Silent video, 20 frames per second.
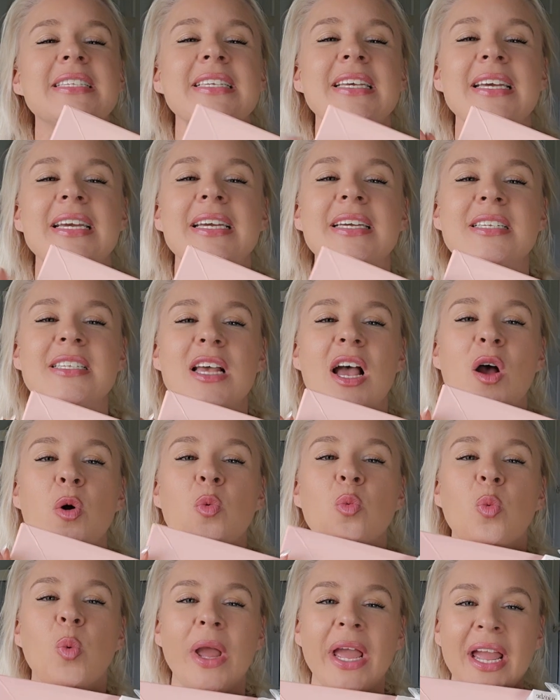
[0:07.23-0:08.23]
is a
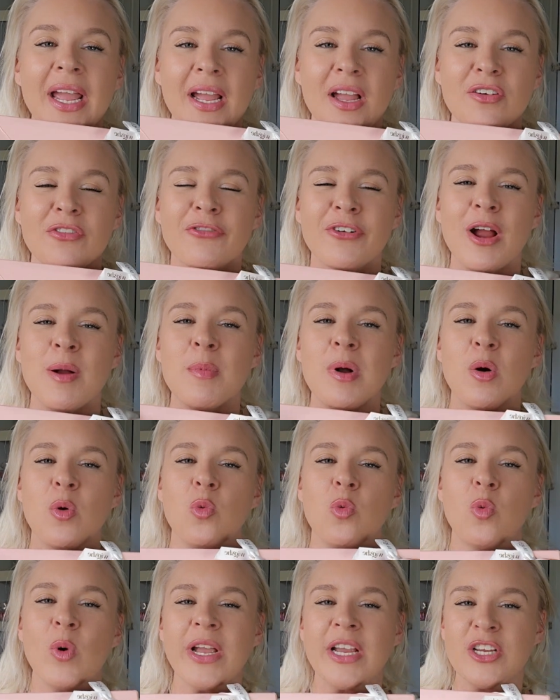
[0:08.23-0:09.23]
wig from
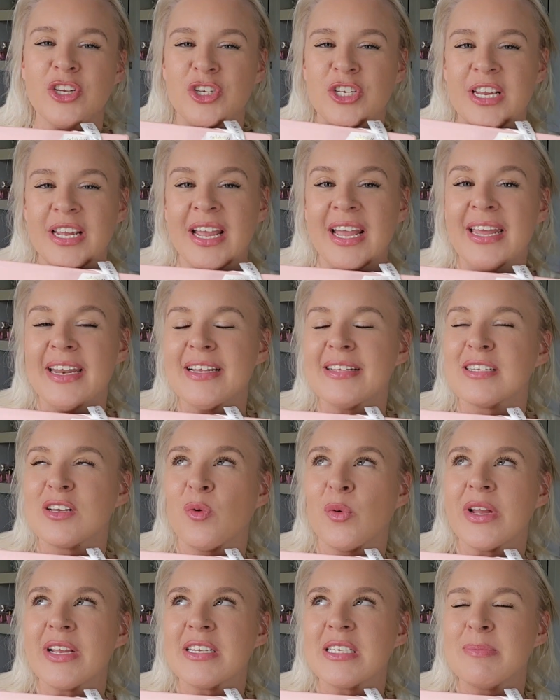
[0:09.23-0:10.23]
Wigshe. It is
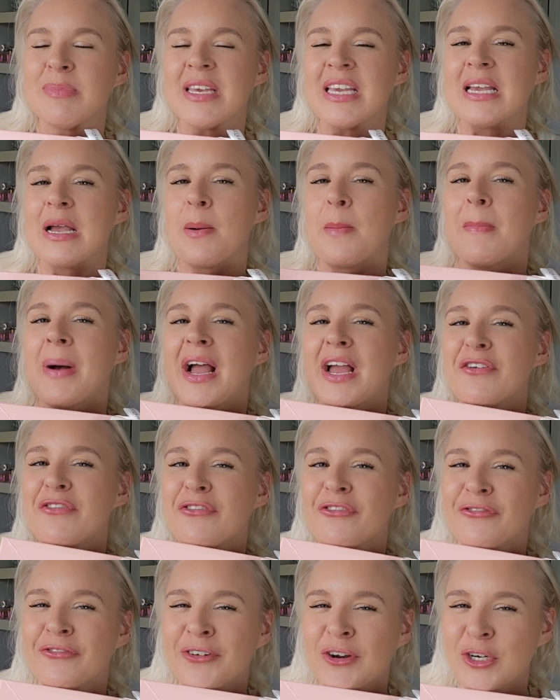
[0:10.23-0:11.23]
going to be my
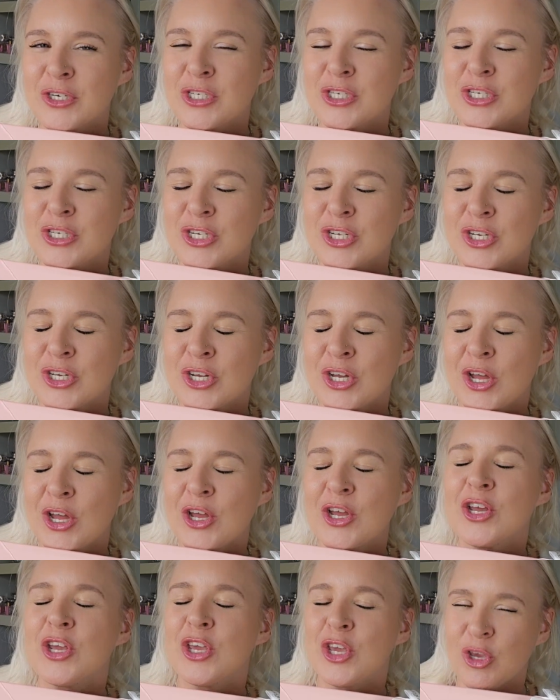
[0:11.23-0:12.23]
first
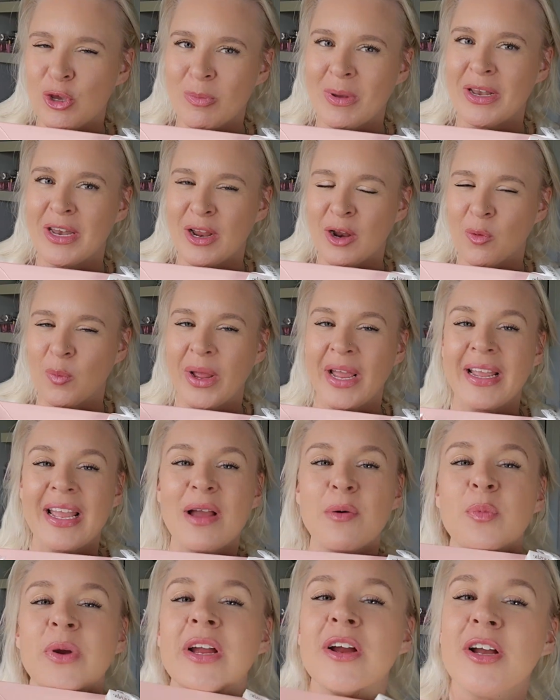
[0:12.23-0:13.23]
human hair wig,
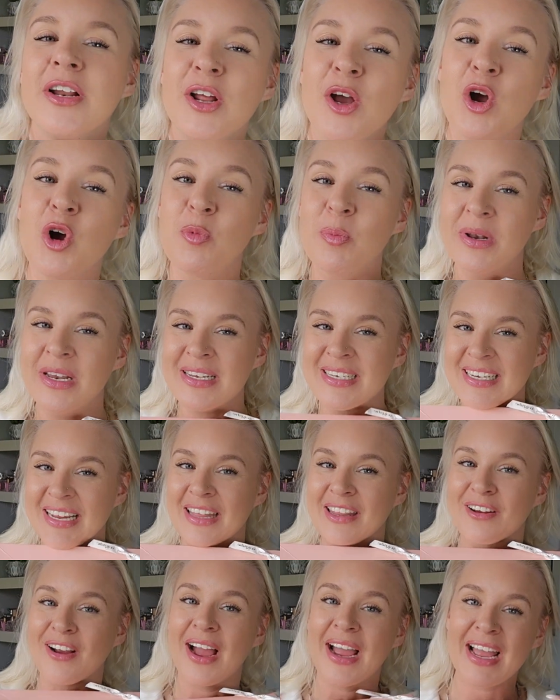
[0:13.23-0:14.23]
and we are going to open it
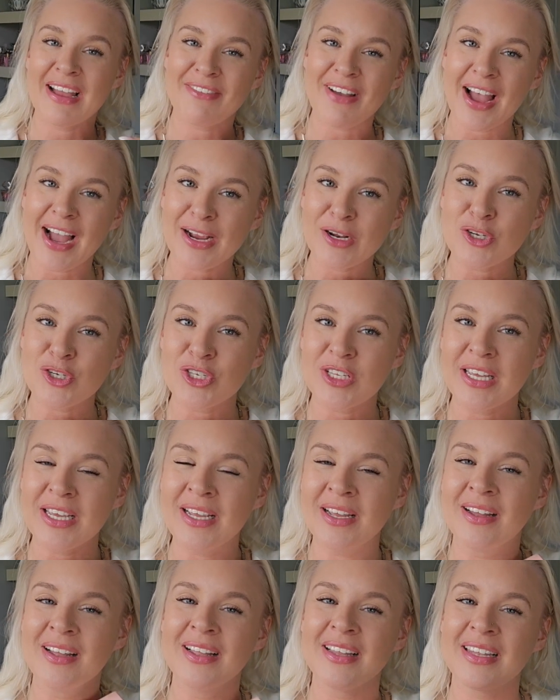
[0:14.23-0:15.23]
together. I have
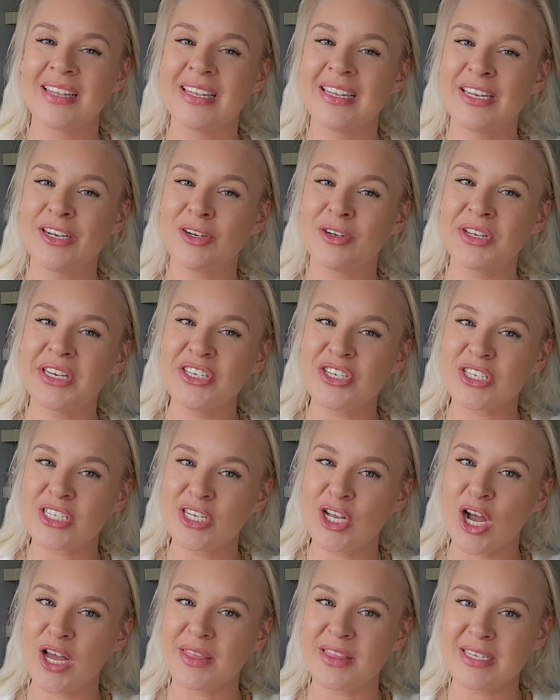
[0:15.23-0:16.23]
actually literally just
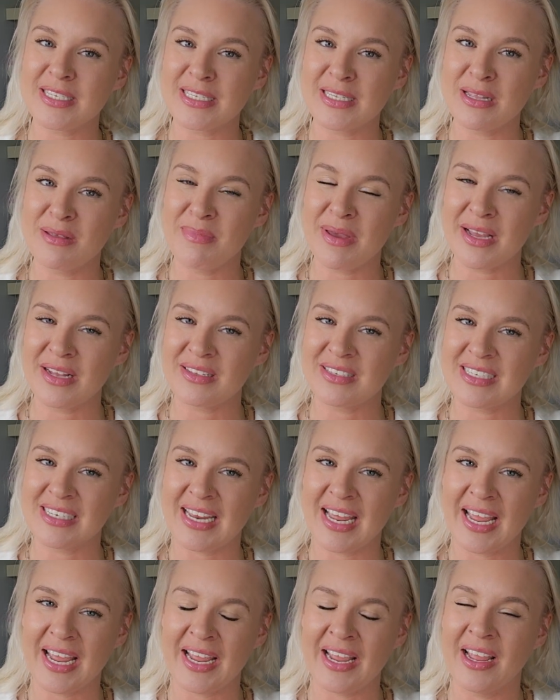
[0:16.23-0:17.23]
got this in the mail
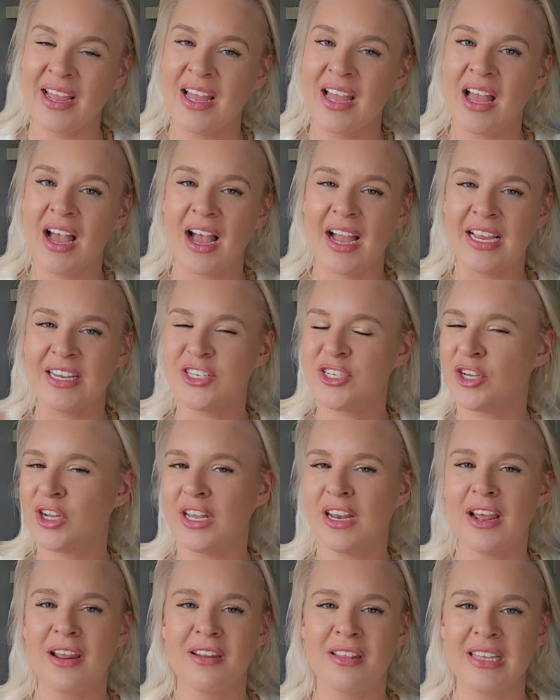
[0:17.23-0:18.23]
today. I took
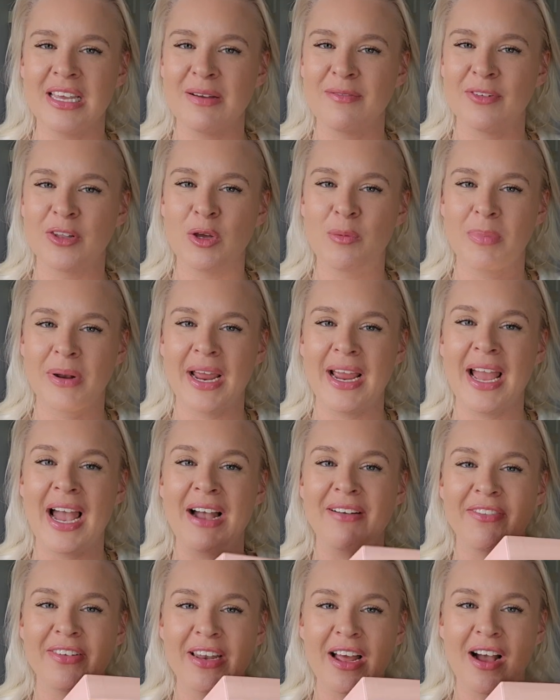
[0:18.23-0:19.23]
it out of the envelope, but I
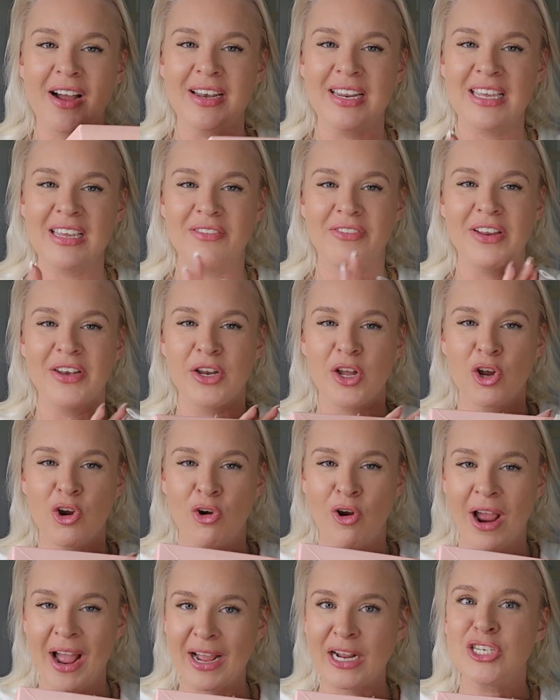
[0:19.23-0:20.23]
have not even
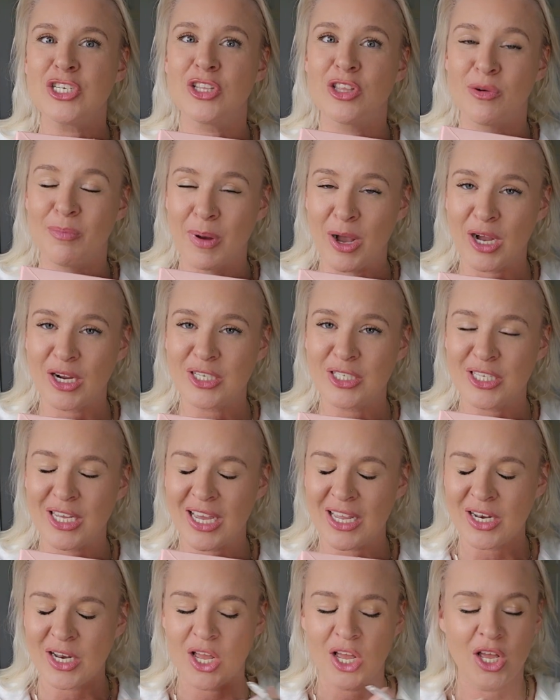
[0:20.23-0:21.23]
cracked the box
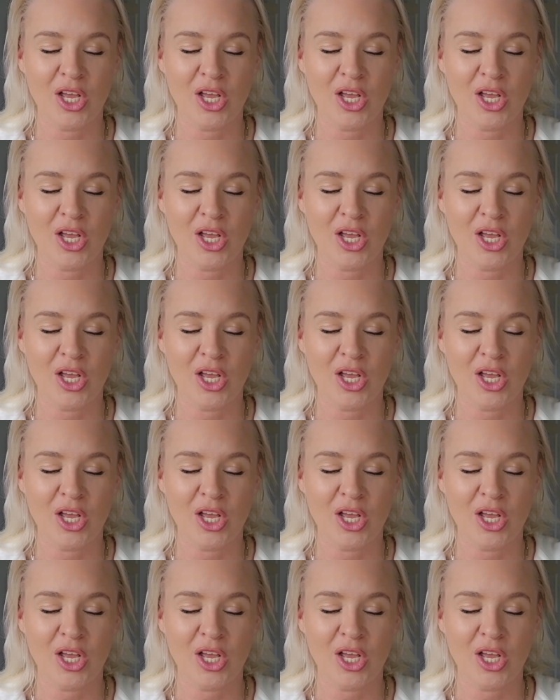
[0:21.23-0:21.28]
yet.